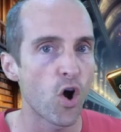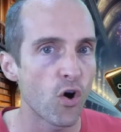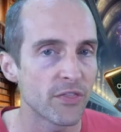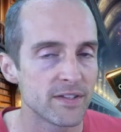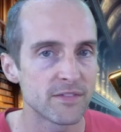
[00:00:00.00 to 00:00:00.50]

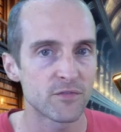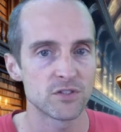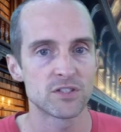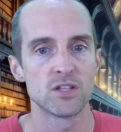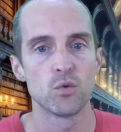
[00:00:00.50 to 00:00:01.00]
all the
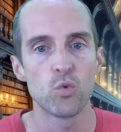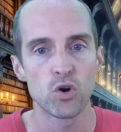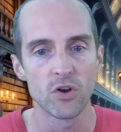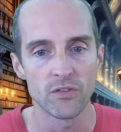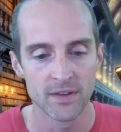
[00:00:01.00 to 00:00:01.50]
difference in the
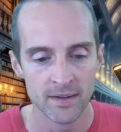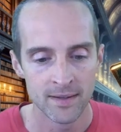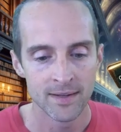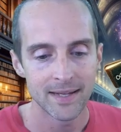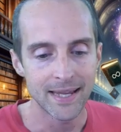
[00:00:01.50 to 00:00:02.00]
world.
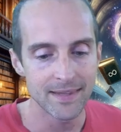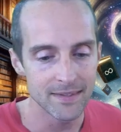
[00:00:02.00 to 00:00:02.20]
And